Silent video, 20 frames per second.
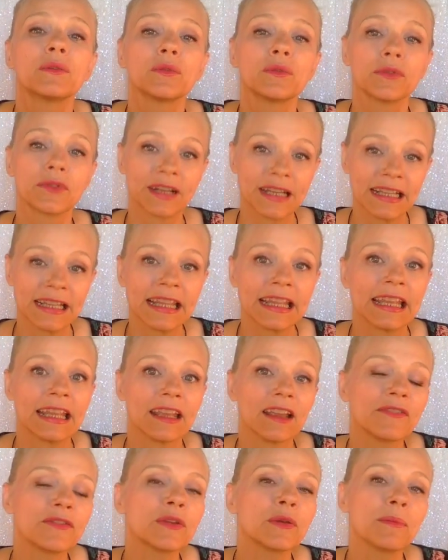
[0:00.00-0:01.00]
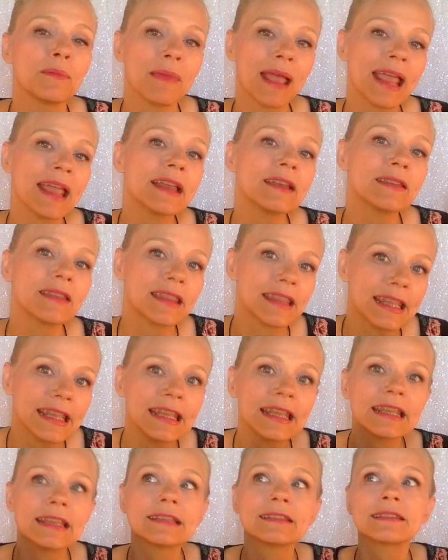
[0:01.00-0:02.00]
Really, if you made
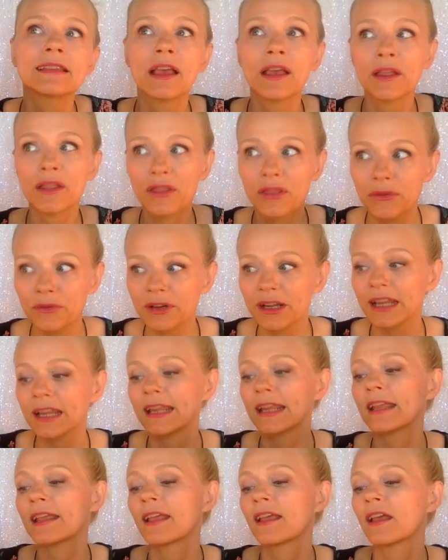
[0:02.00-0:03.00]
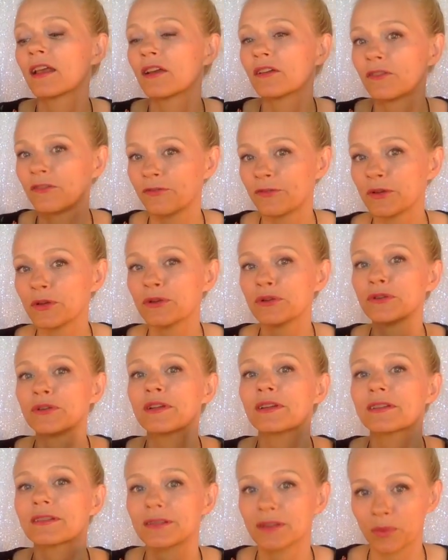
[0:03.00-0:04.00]
these 3
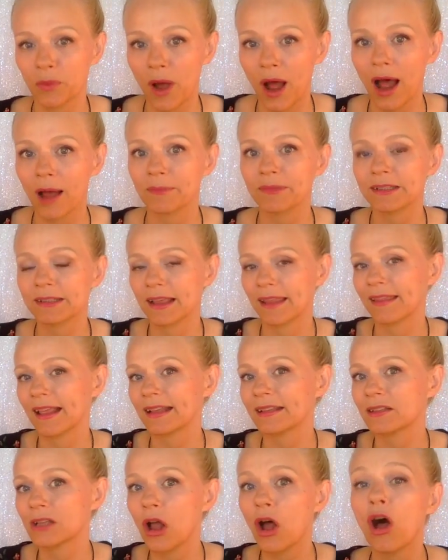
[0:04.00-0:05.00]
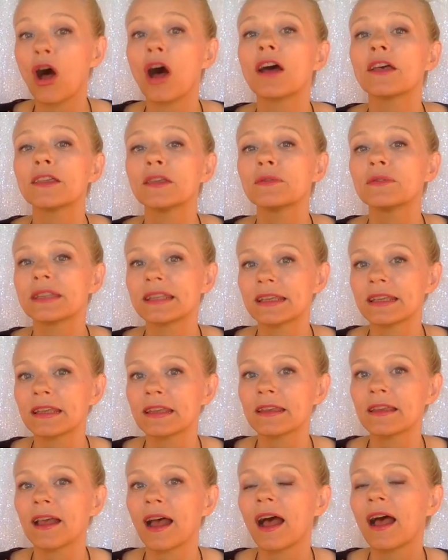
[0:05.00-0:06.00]
food swaps and that's all you
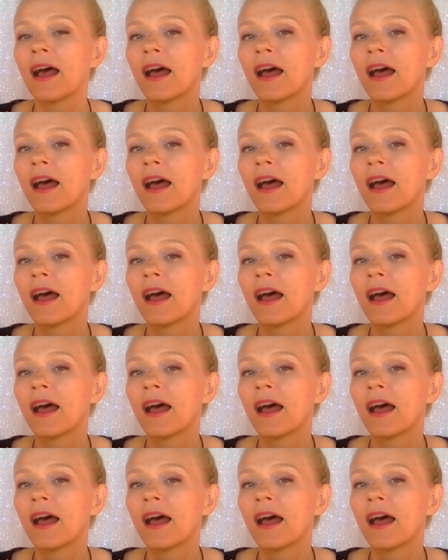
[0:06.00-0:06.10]
did,